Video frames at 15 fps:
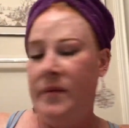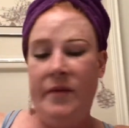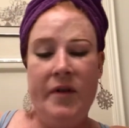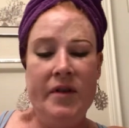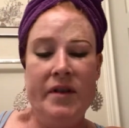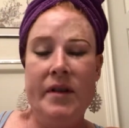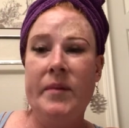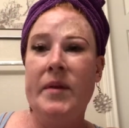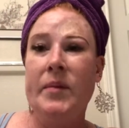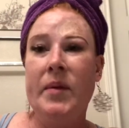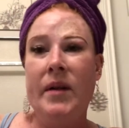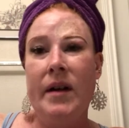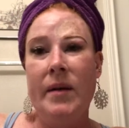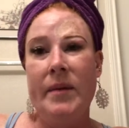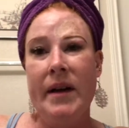first I'm gonna
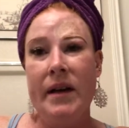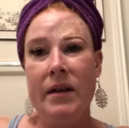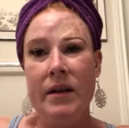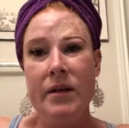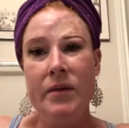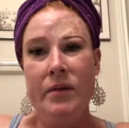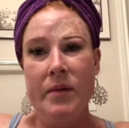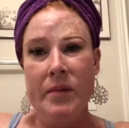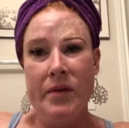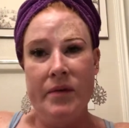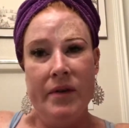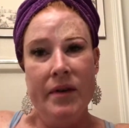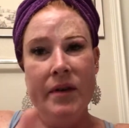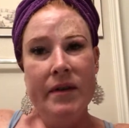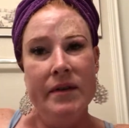pull out my glue
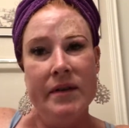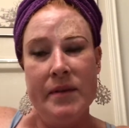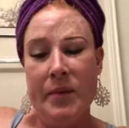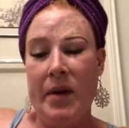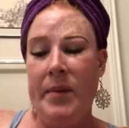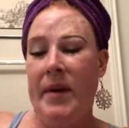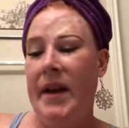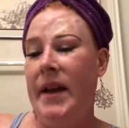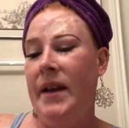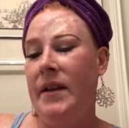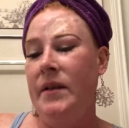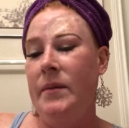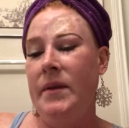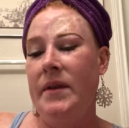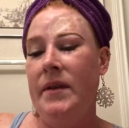remover and spray my
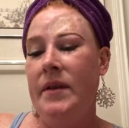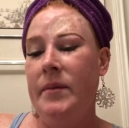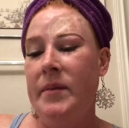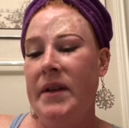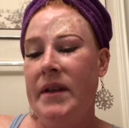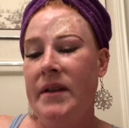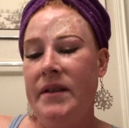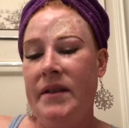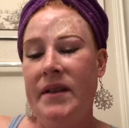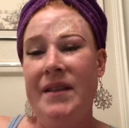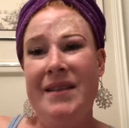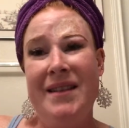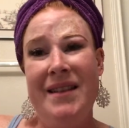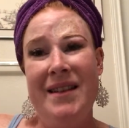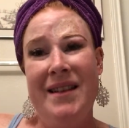hand with it because
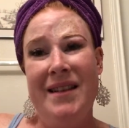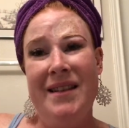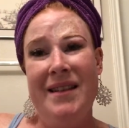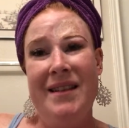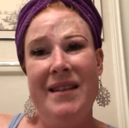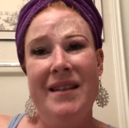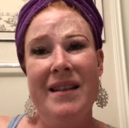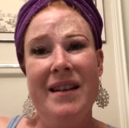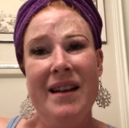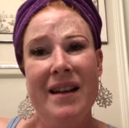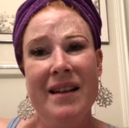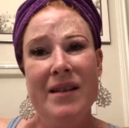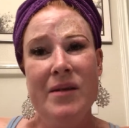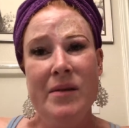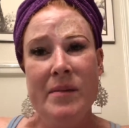it's icky. I
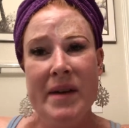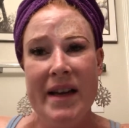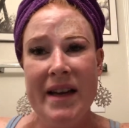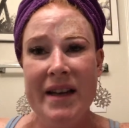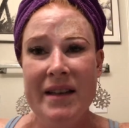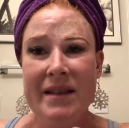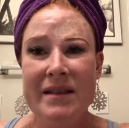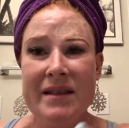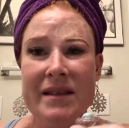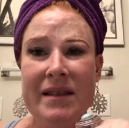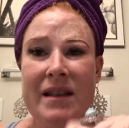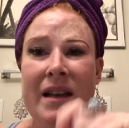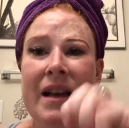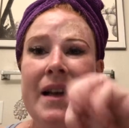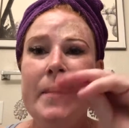got glue on my
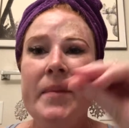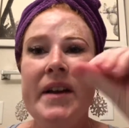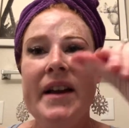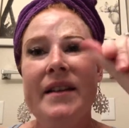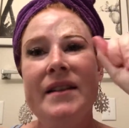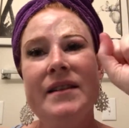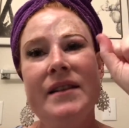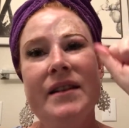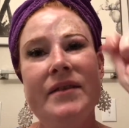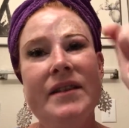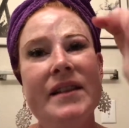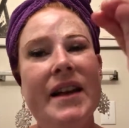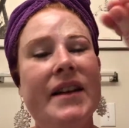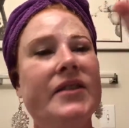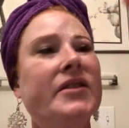hands. But yeah, this stuff
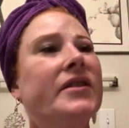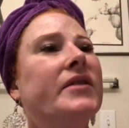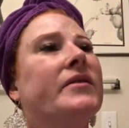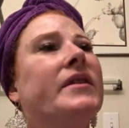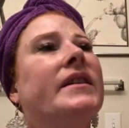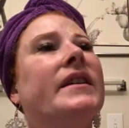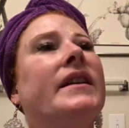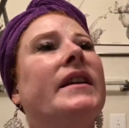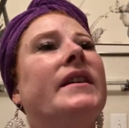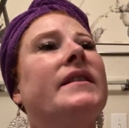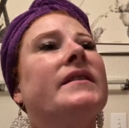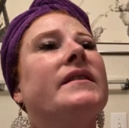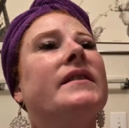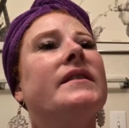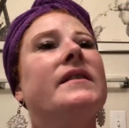is actually really
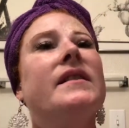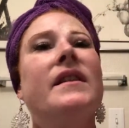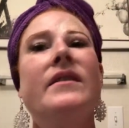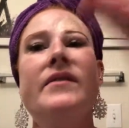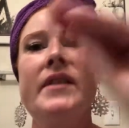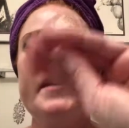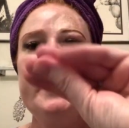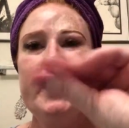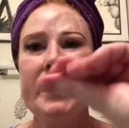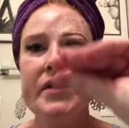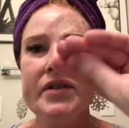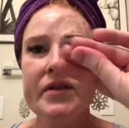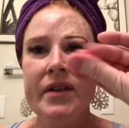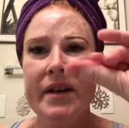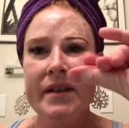nice. It's very
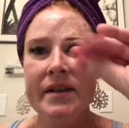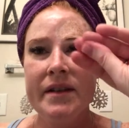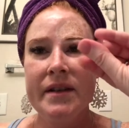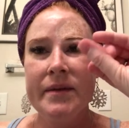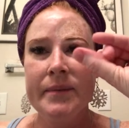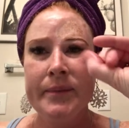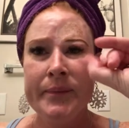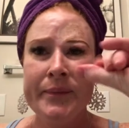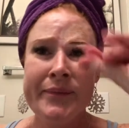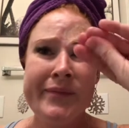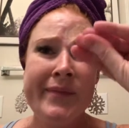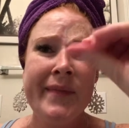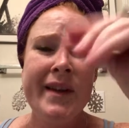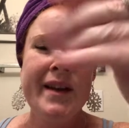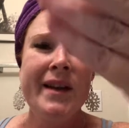moisturizing.
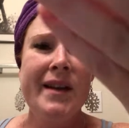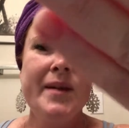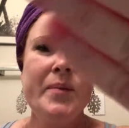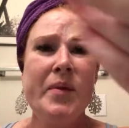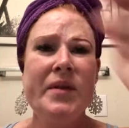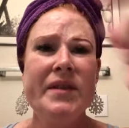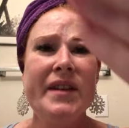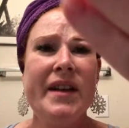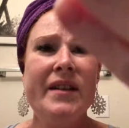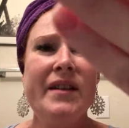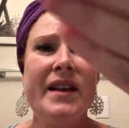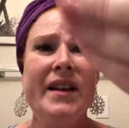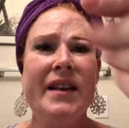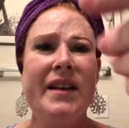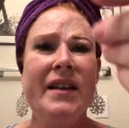It pulls out
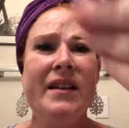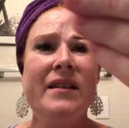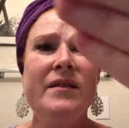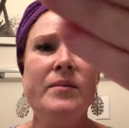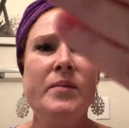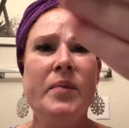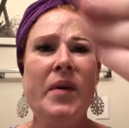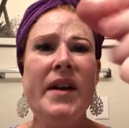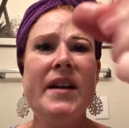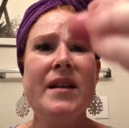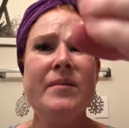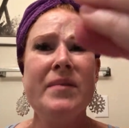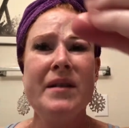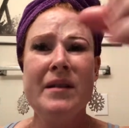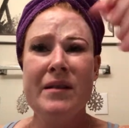like, it'll break
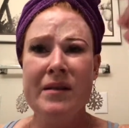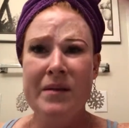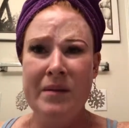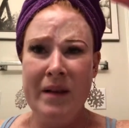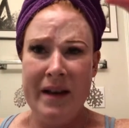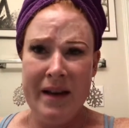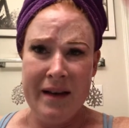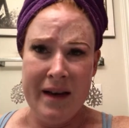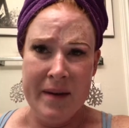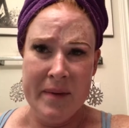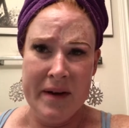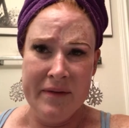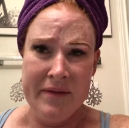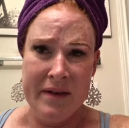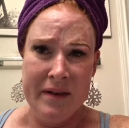up the glue like an
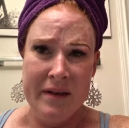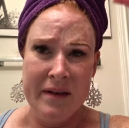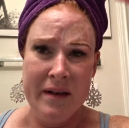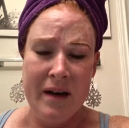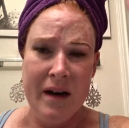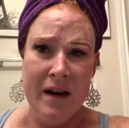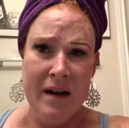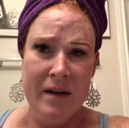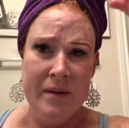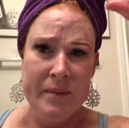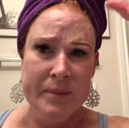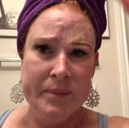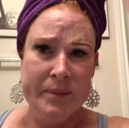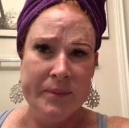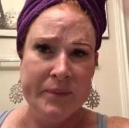
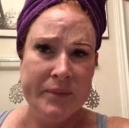MFer.